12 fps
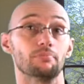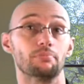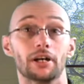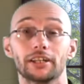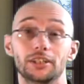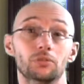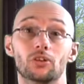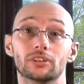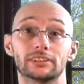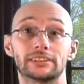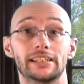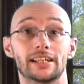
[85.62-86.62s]
But you
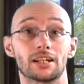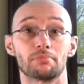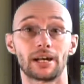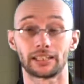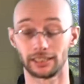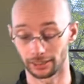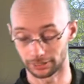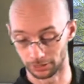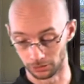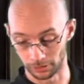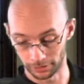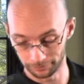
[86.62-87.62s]
won't see none of my kids
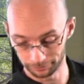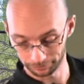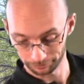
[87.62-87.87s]
doing it.